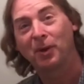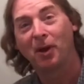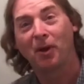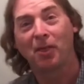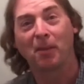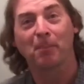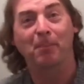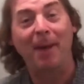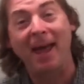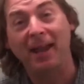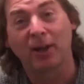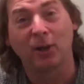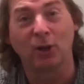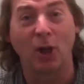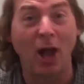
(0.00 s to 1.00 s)
we are in the
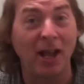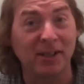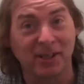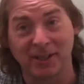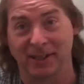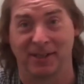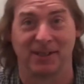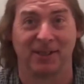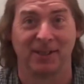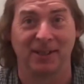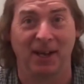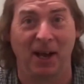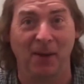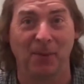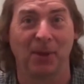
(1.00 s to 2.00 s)
back closet
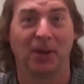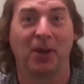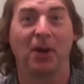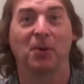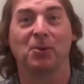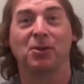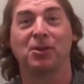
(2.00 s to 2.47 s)
of the goat,